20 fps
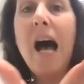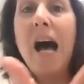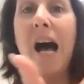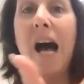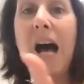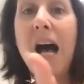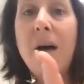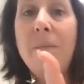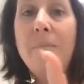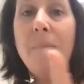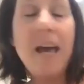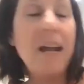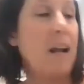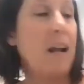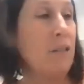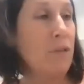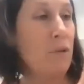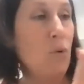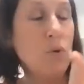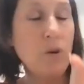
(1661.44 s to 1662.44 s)
And
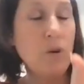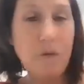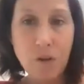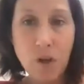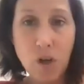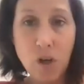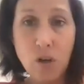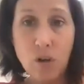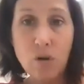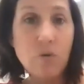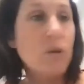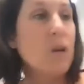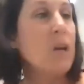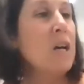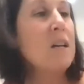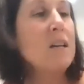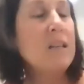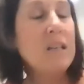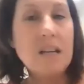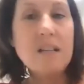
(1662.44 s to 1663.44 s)
I thought of you.
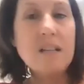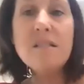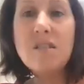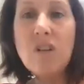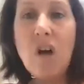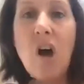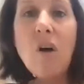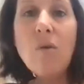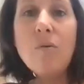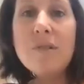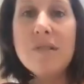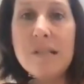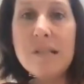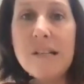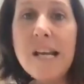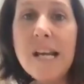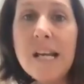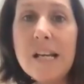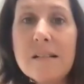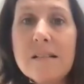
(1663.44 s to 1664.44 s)
Here's Tara's
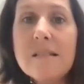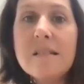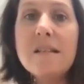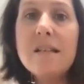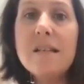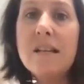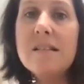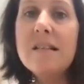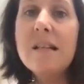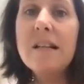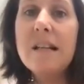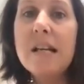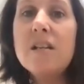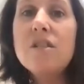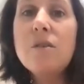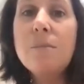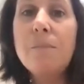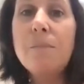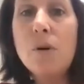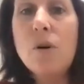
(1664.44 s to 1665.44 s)
links. Here's a link
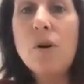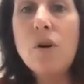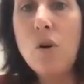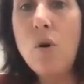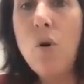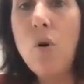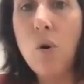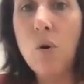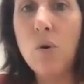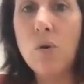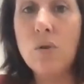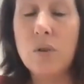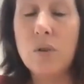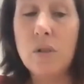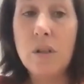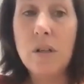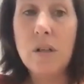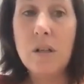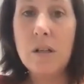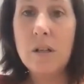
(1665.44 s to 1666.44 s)
to book a call.
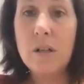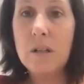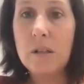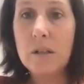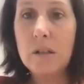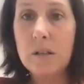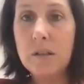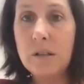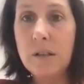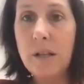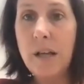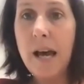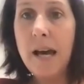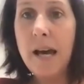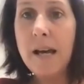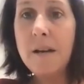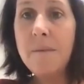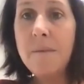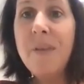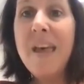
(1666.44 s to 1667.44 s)

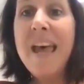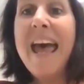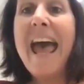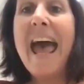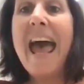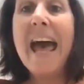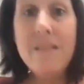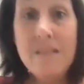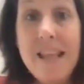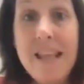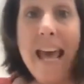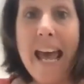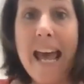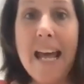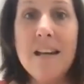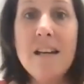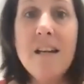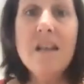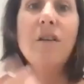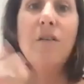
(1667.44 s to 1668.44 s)
Okay. And
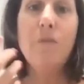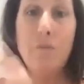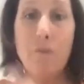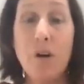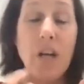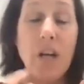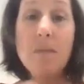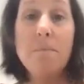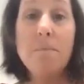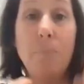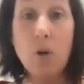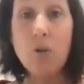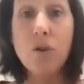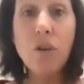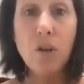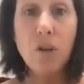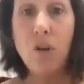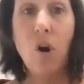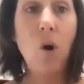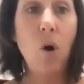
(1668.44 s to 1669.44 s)
then freaking book
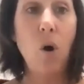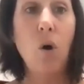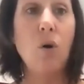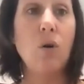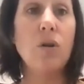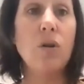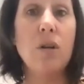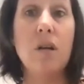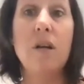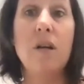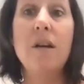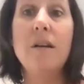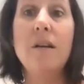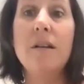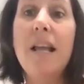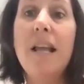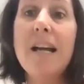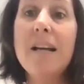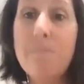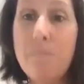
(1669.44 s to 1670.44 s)
the call.
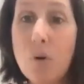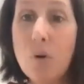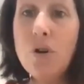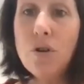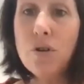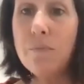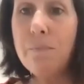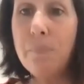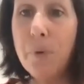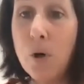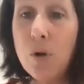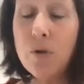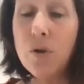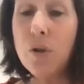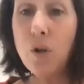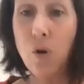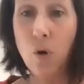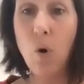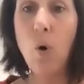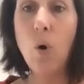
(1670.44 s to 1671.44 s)
Like book
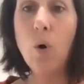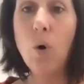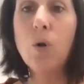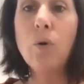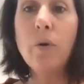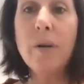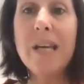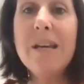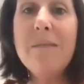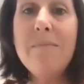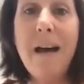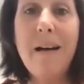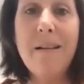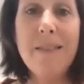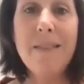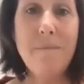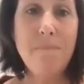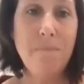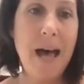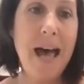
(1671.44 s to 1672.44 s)
the call or email
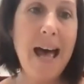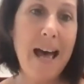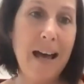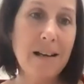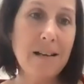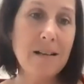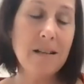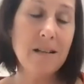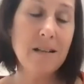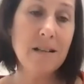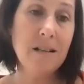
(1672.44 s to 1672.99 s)
them back.